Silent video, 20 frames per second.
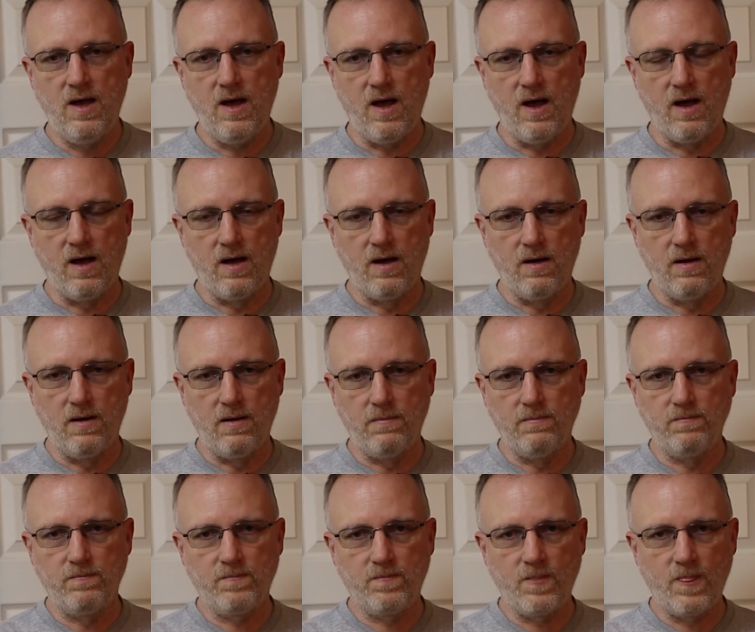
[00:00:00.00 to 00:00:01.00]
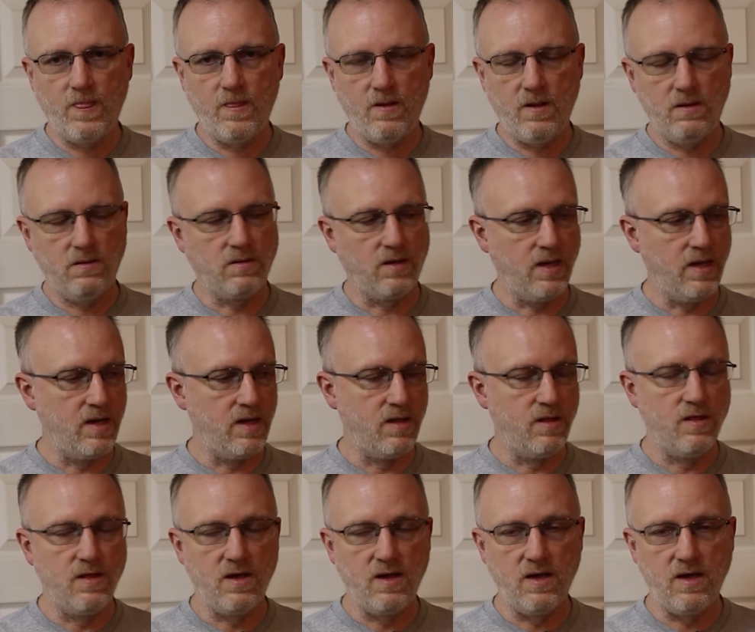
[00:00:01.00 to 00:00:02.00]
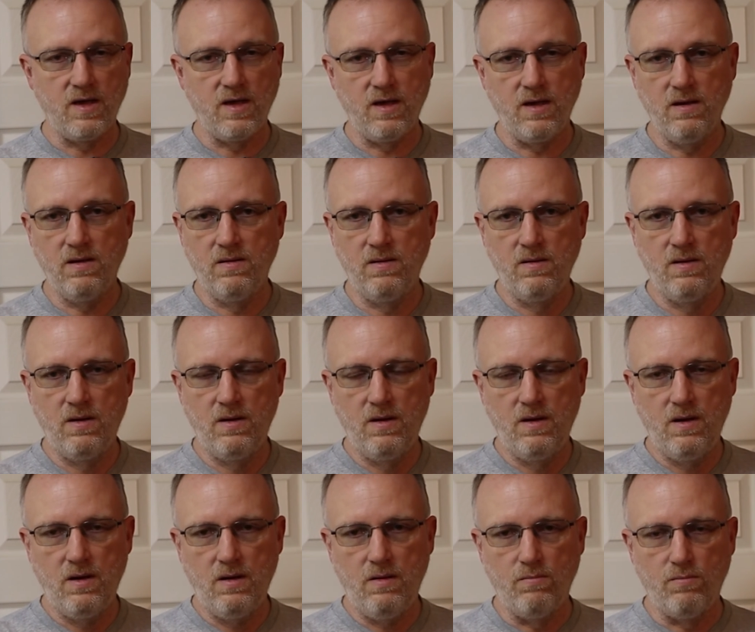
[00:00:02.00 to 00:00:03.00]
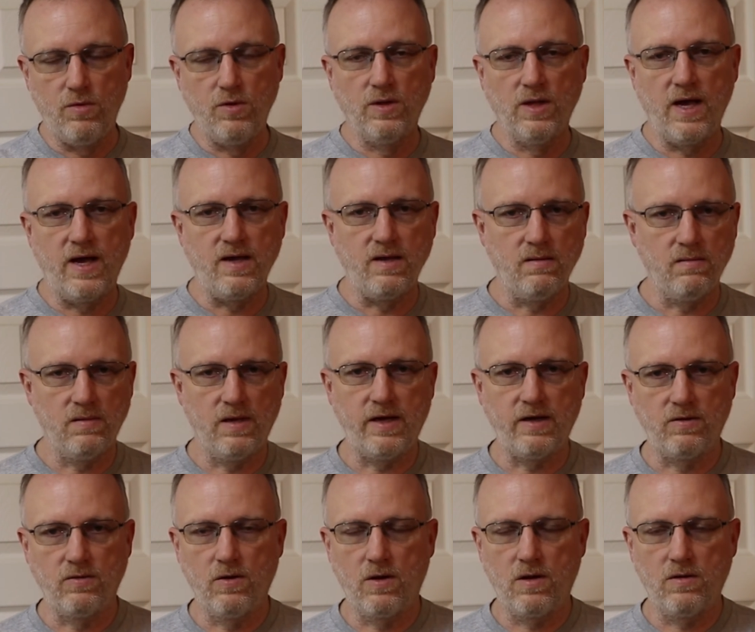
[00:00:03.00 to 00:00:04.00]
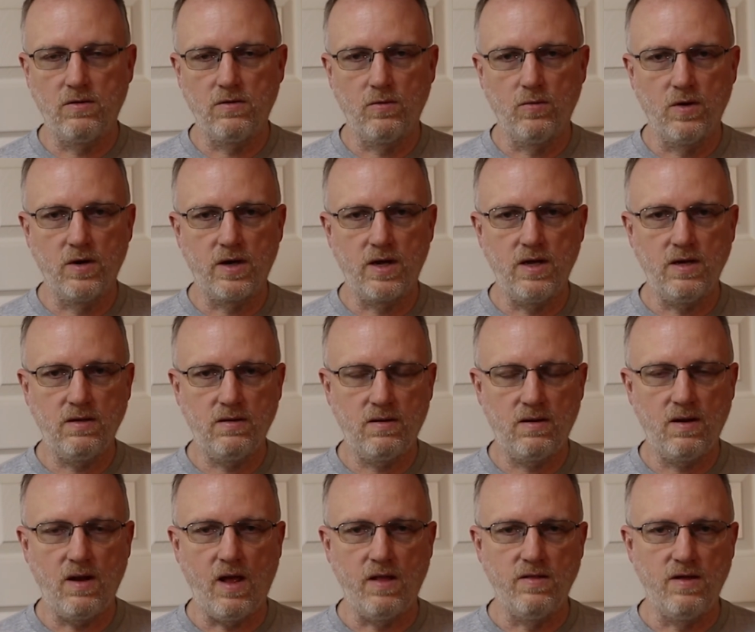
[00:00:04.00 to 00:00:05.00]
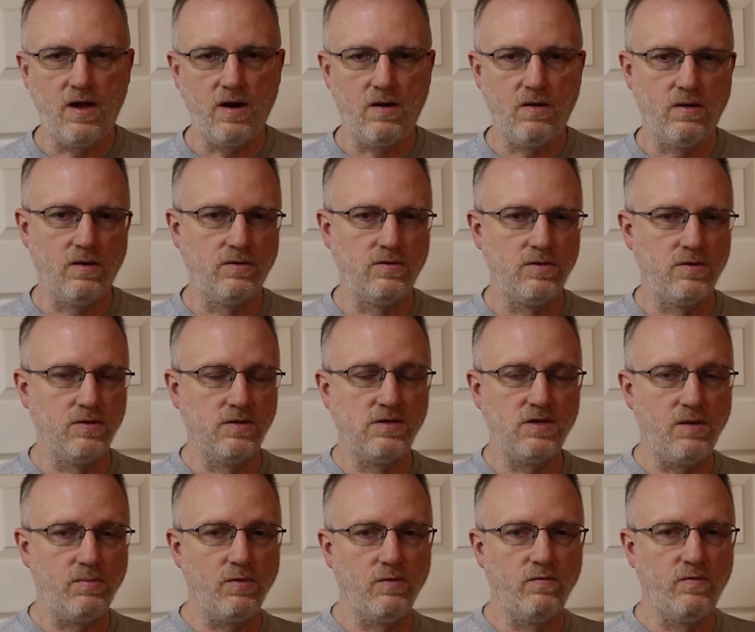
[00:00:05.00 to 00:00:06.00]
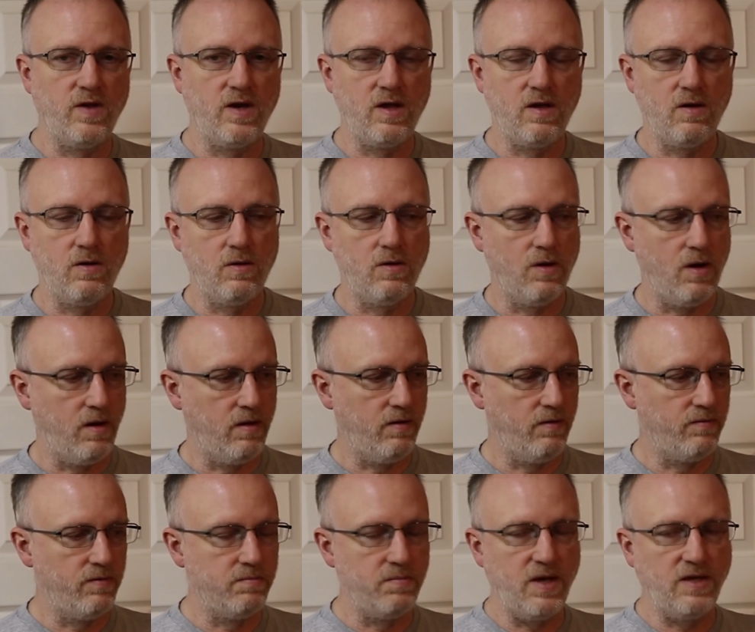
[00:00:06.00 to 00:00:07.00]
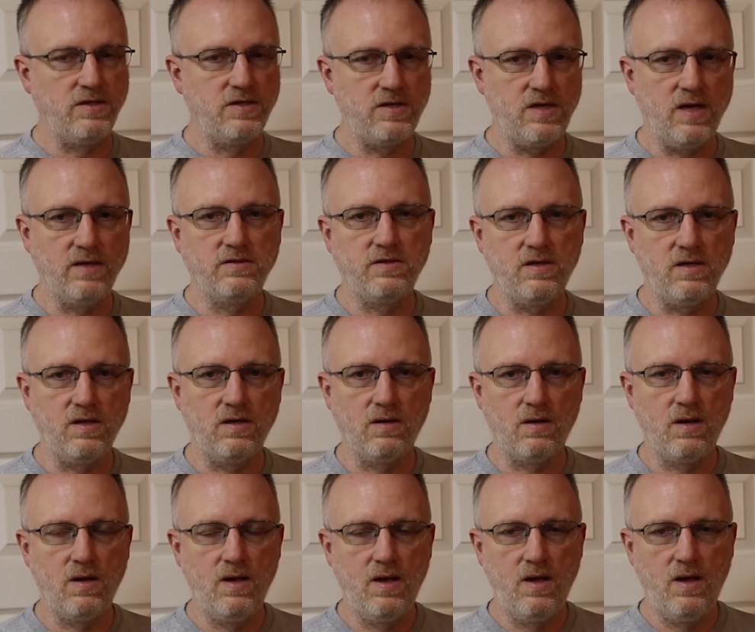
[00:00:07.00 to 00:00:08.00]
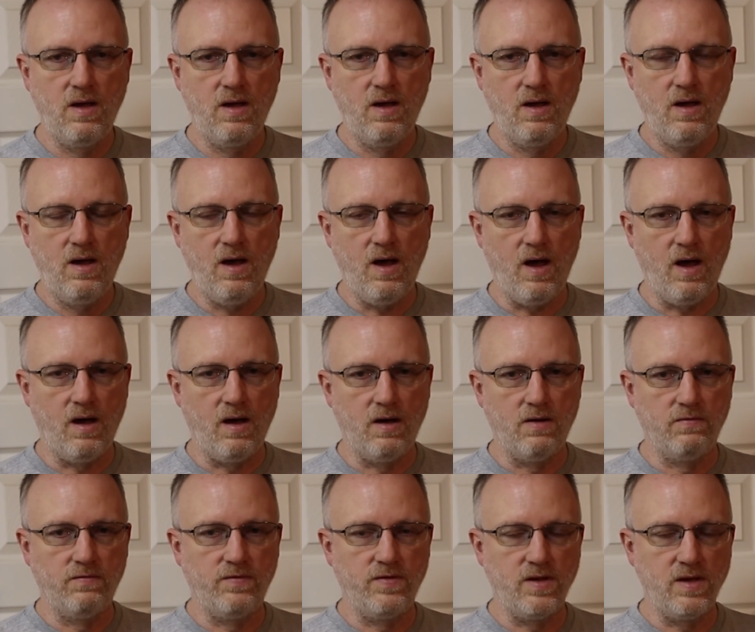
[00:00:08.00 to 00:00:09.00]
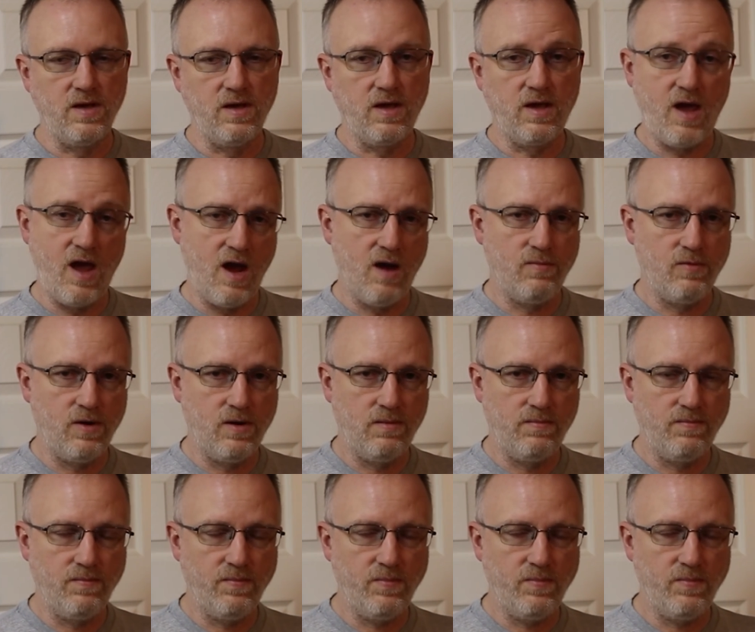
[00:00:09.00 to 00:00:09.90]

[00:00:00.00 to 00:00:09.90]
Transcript: um, getting the Moonlight light crawler working, and then I'll do a separate video of the bench testing of the camera,